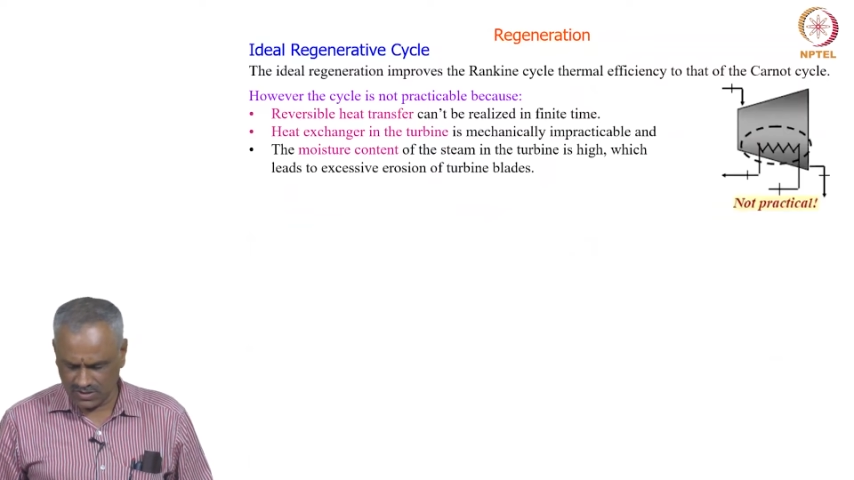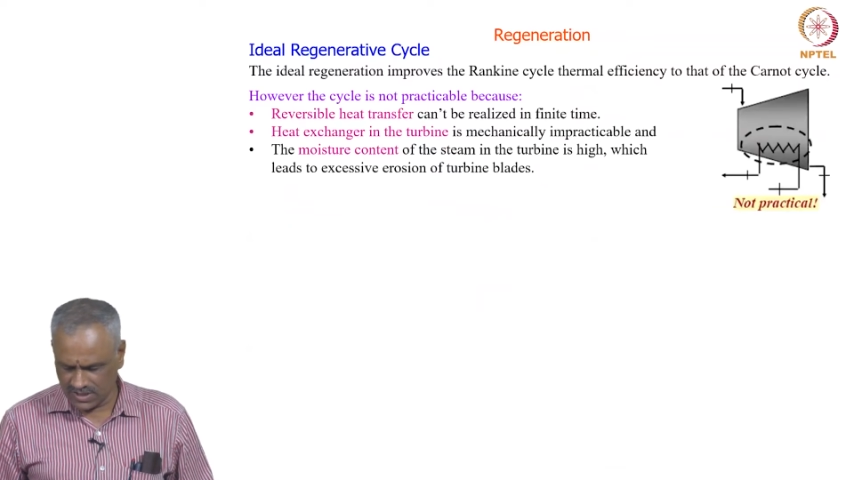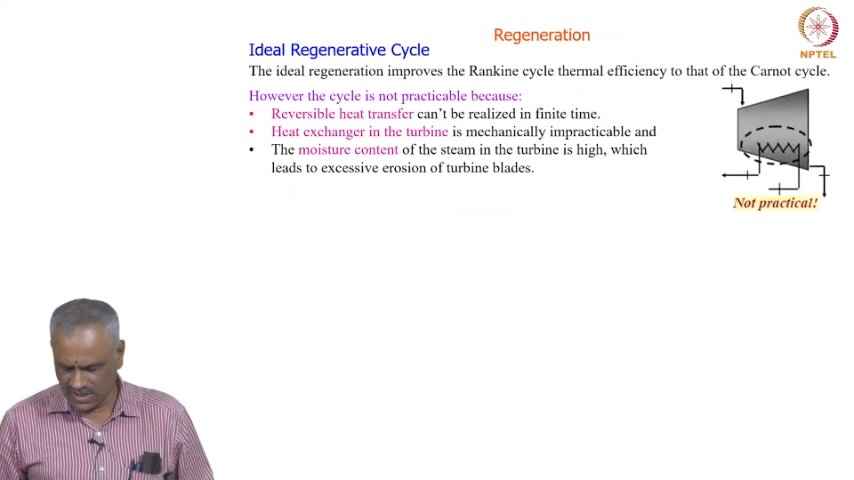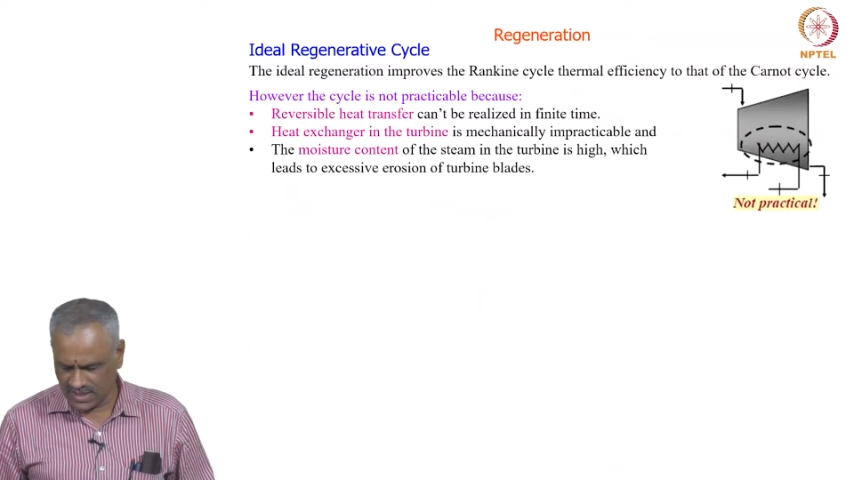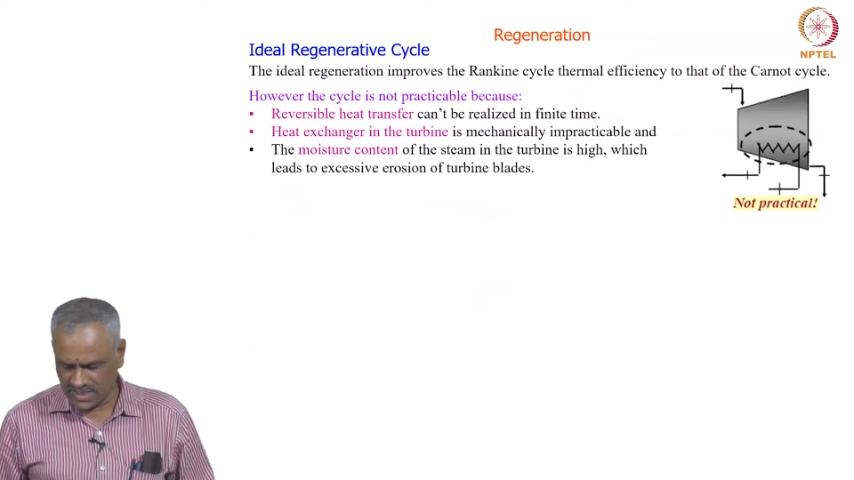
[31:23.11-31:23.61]

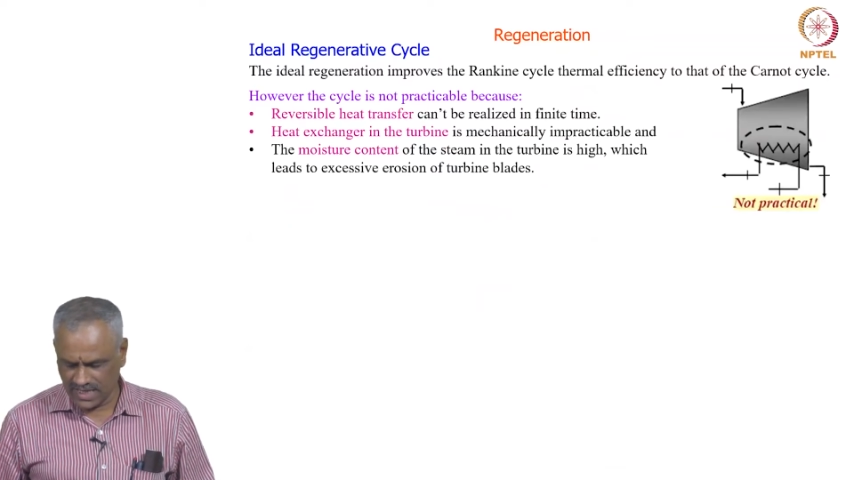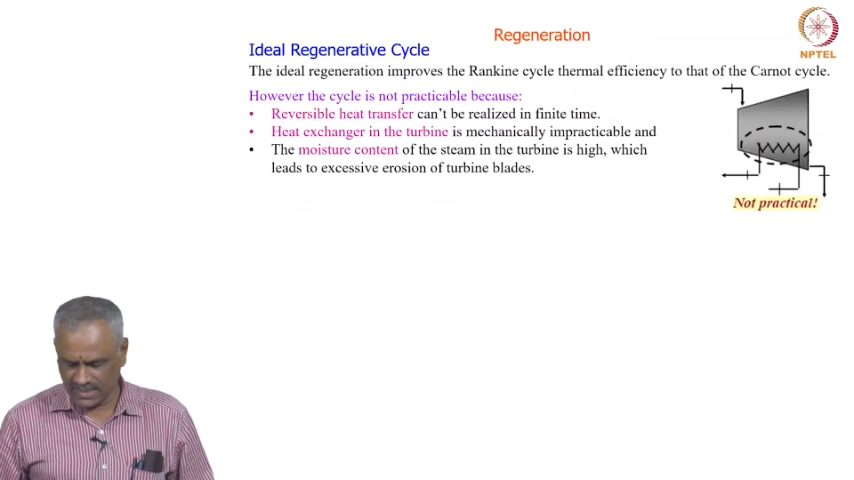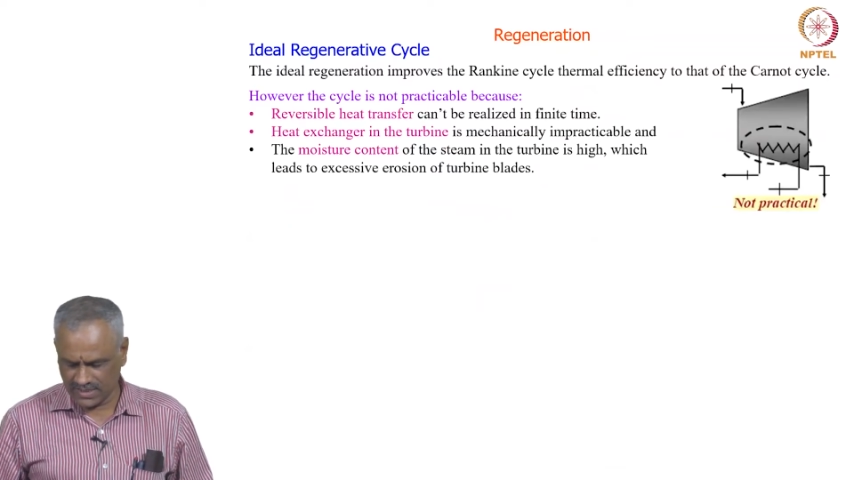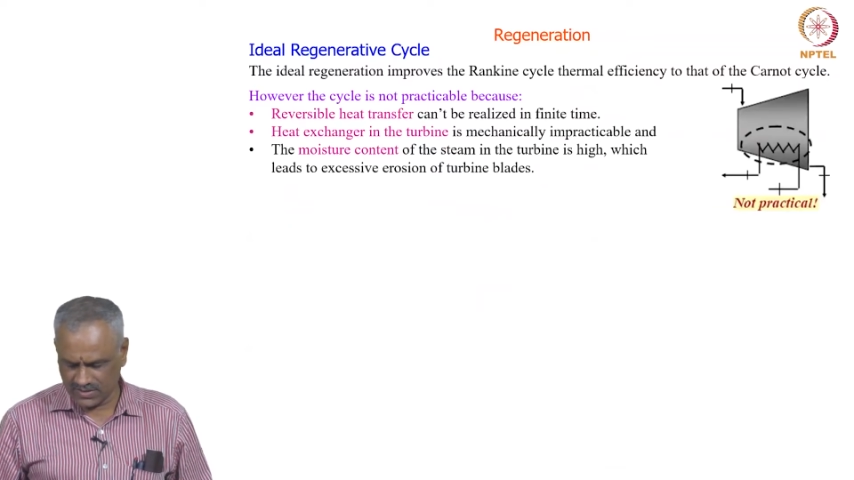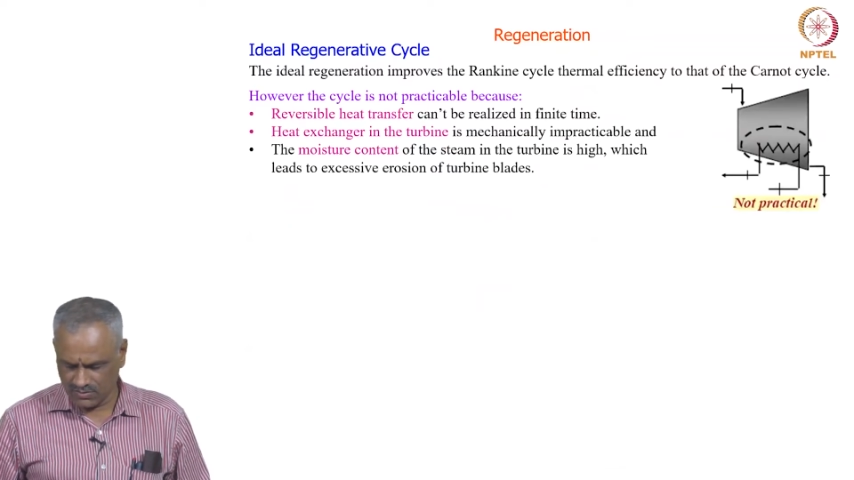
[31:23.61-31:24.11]
see it is like
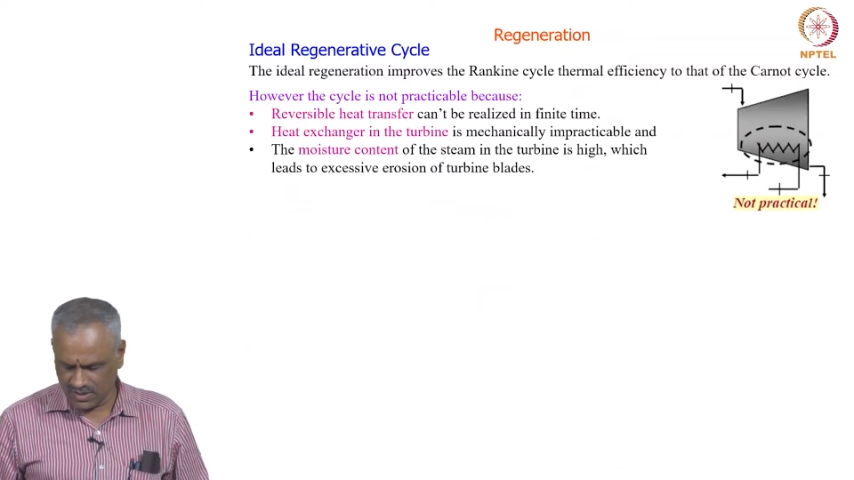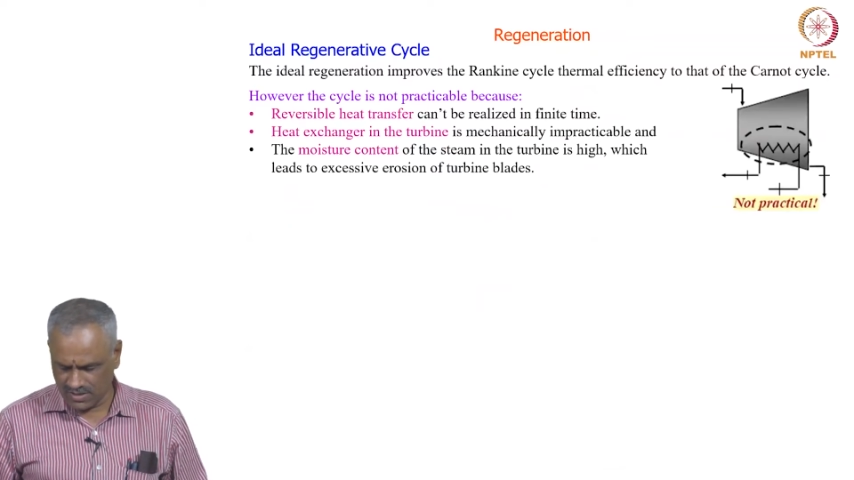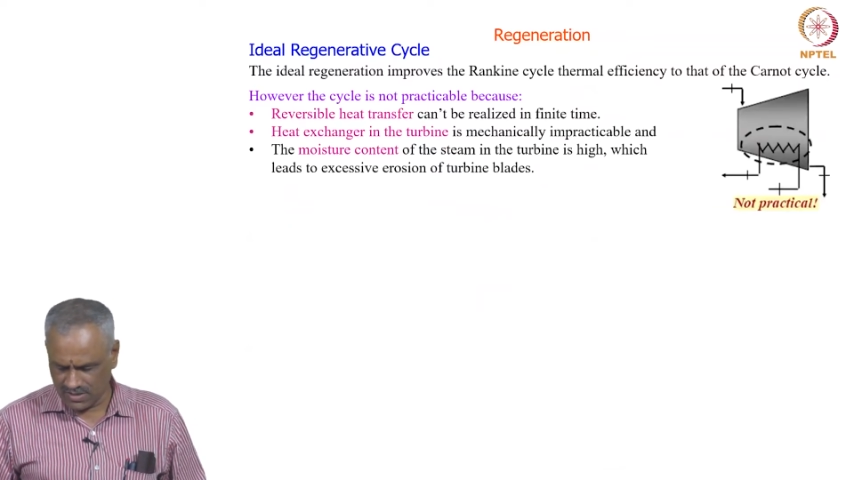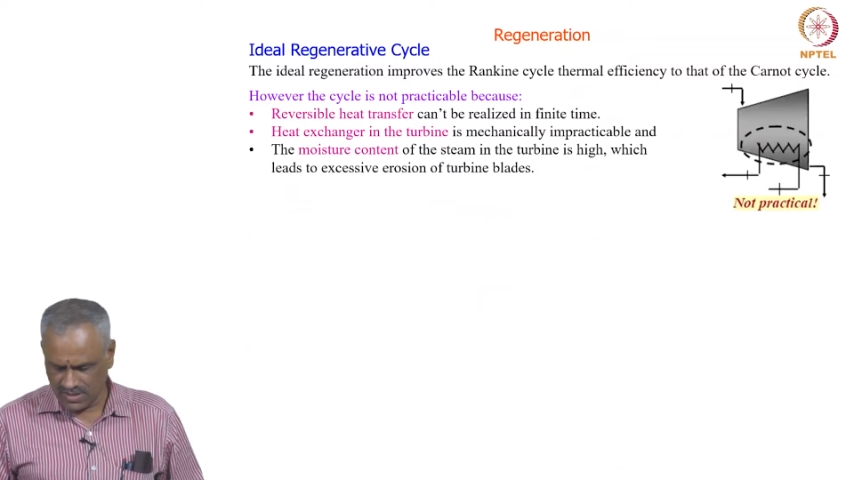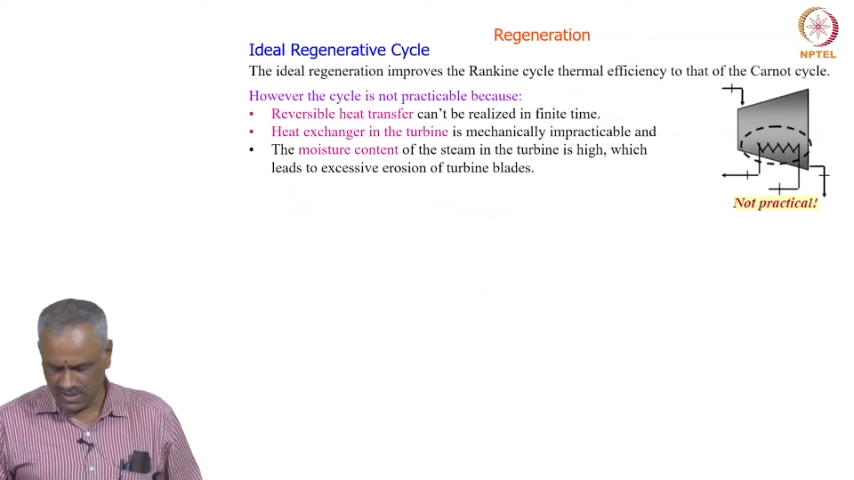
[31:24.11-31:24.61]
this, you
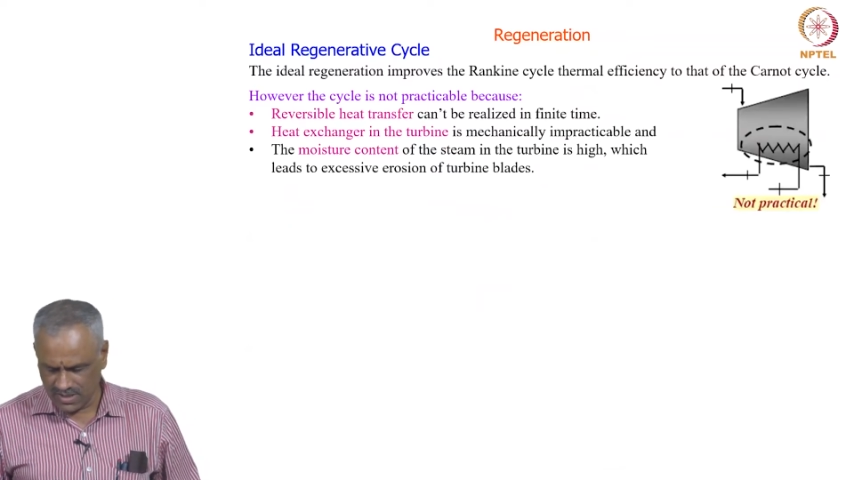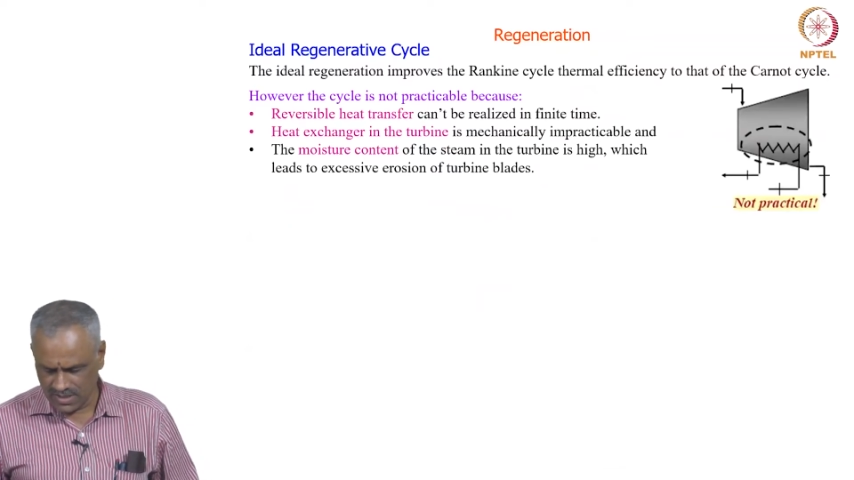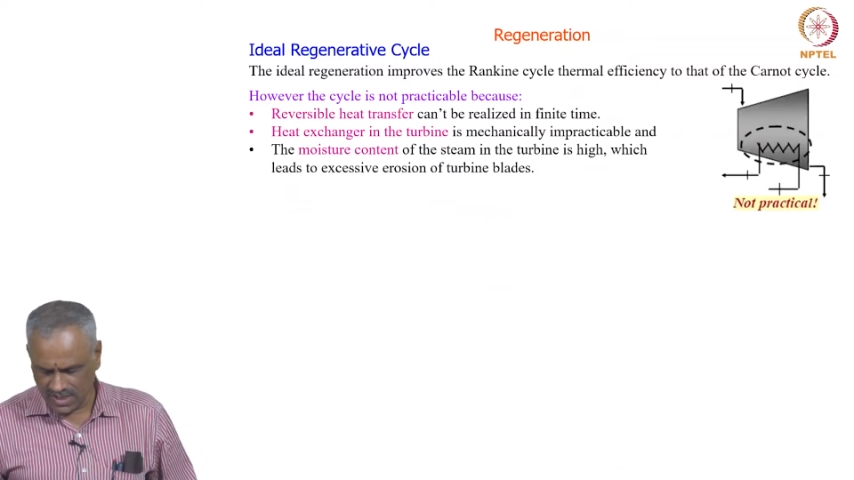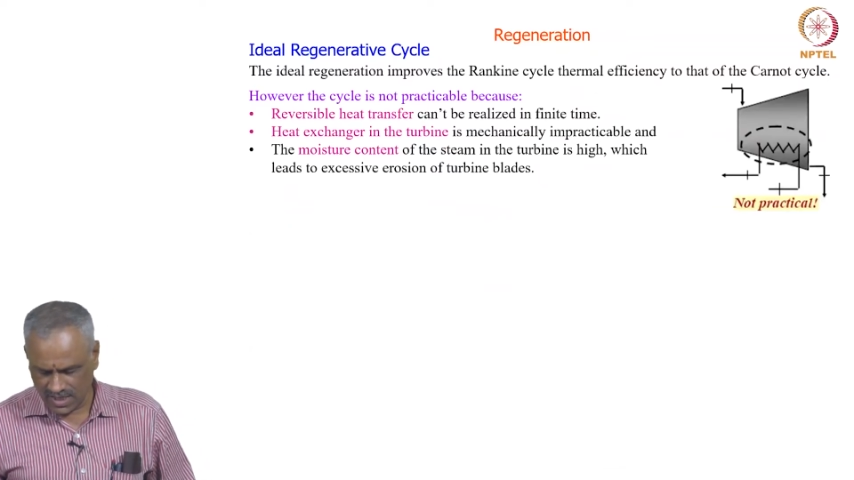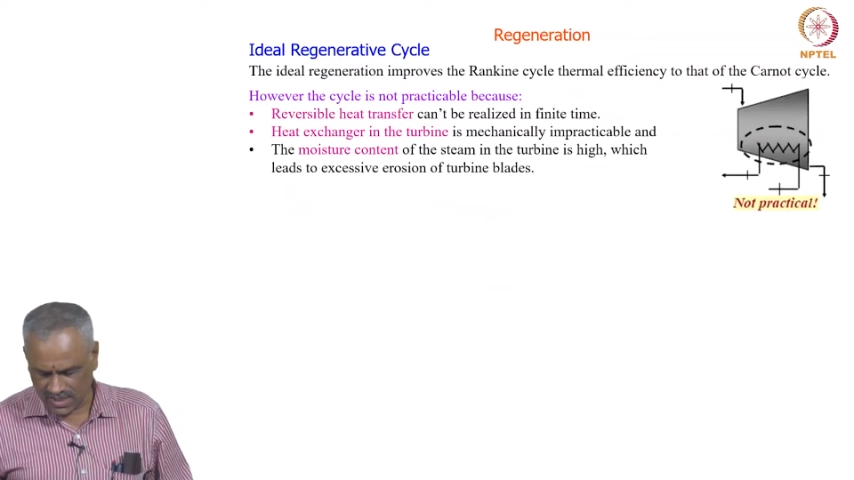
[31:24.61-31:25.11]
can
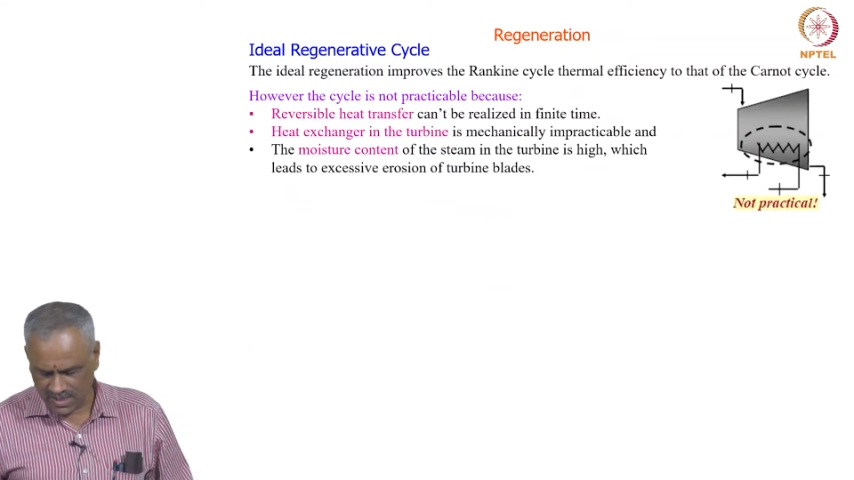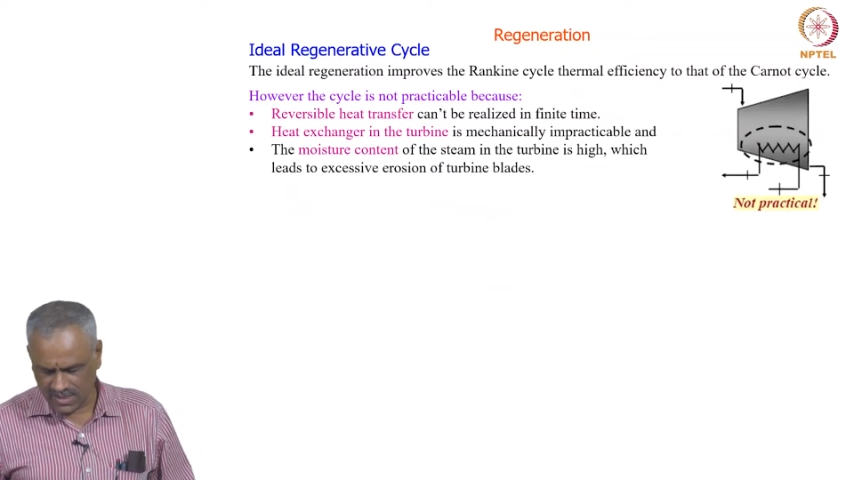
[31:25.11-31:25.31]
take